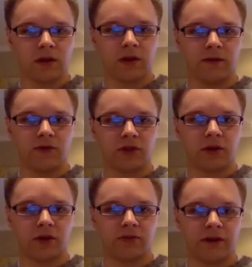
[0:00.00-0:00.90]
if you just
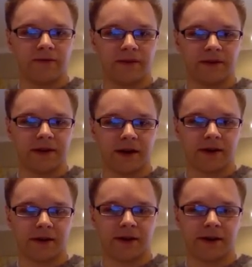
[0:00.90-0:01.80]
go to
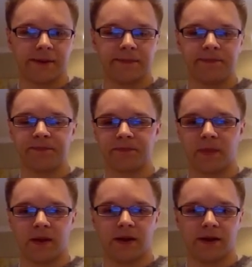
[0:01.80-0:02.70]
redfin.com,
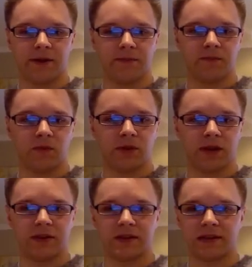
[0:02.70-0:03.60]
you'll
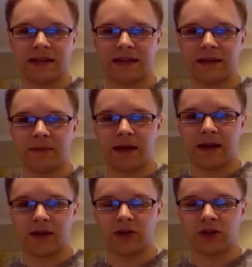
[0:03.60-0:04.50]
get this landing
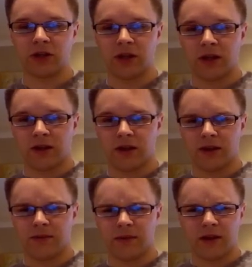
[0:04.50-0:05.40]
page.
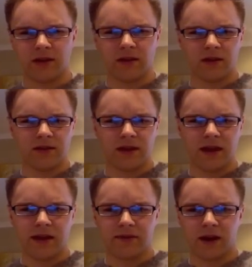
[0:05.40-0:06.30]
And they
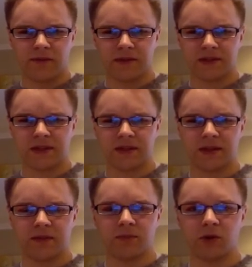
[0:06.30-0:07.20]
have offices
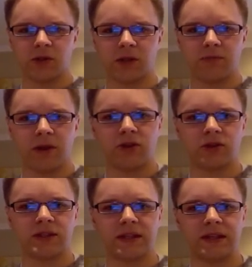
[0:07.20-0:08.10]
in most of the major
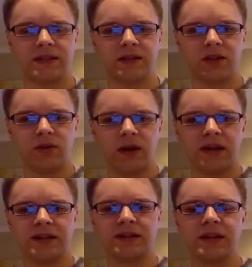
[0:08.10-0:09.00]
cities in the
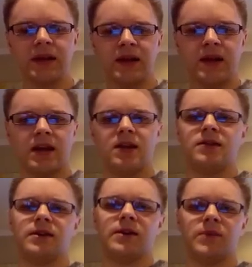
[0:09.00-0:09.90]
U.S. And
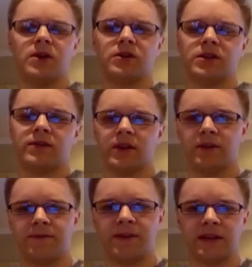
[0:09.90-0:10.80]
they also have like
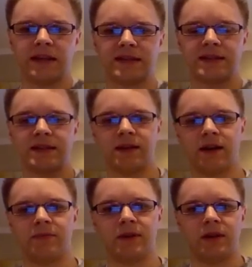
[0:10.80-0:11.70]
affiliates
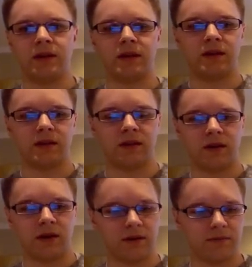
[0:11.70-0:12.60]
in
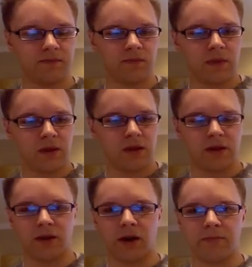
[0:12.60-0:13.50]

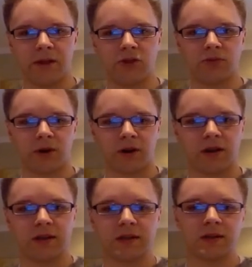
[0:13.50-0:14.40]
non-major
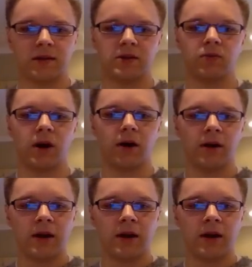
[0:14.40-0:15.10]
markets as well.